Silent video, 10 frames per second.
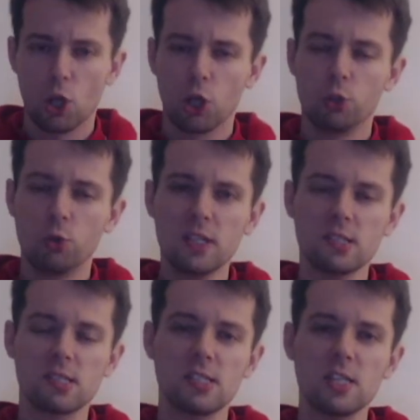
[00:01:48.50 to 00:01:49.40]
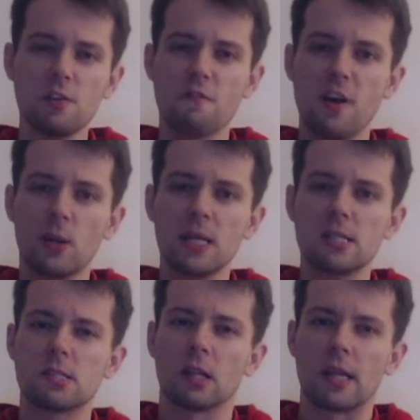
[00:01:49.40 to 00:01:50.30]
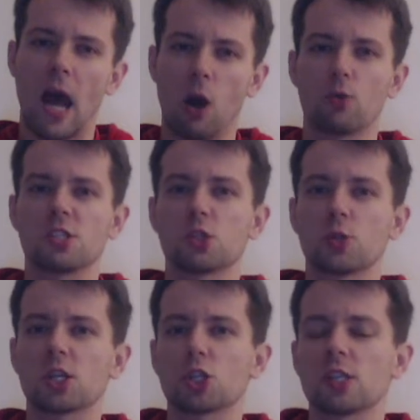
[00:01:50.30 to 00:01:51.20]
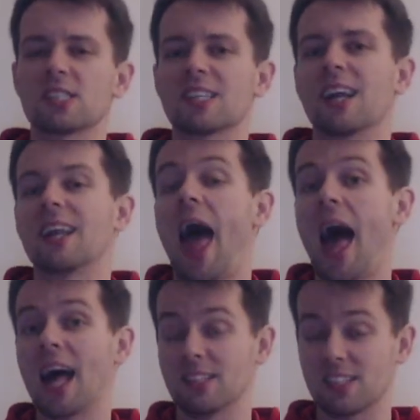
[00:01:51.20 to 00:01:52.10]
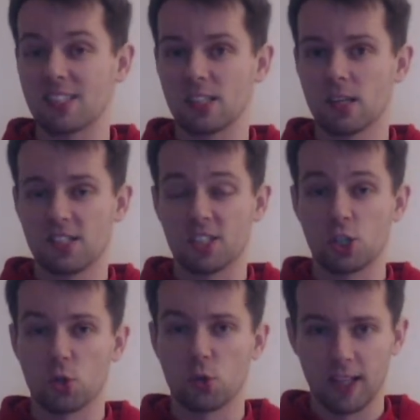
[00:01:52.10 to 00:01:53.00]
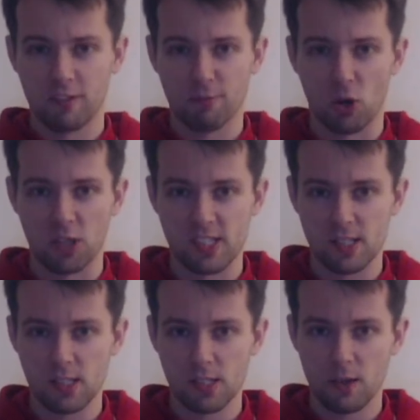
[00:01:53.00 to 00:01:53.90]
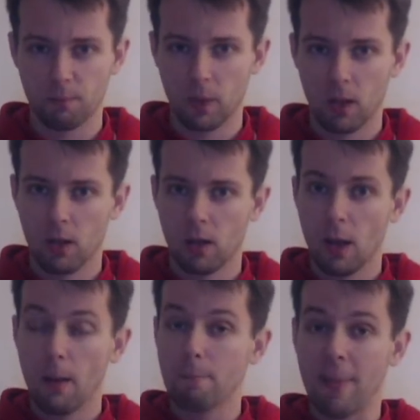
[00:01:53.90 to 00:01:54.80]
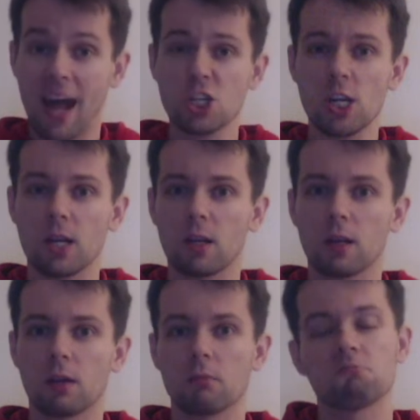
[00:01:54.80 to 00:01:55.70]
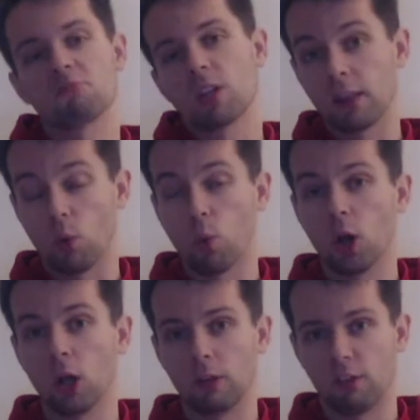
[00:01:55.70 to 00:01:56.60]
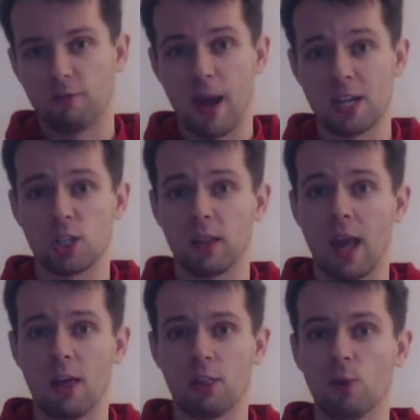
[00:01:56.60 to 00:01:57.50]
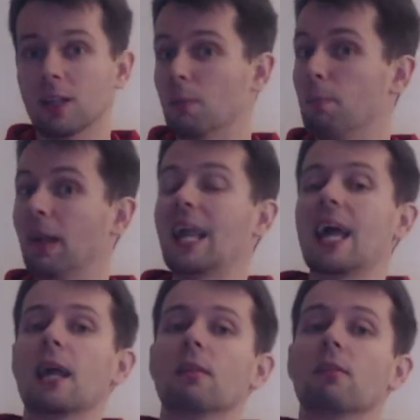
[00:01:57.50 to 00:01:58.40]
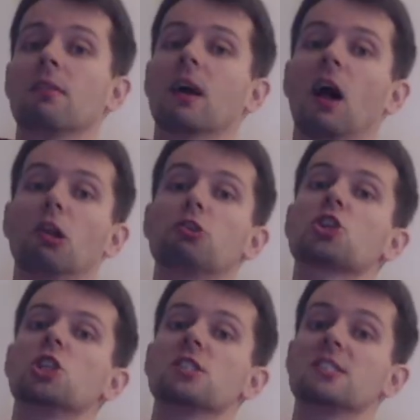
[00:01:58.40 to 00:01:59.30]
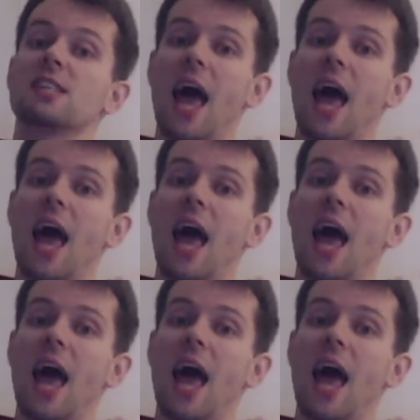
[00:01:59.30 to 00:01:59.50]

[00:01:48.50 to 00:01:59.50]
you can see very easily how restriction can enhance such a creative process. Magic and the worlds of Magic the Gathering, the planes, the cultures, the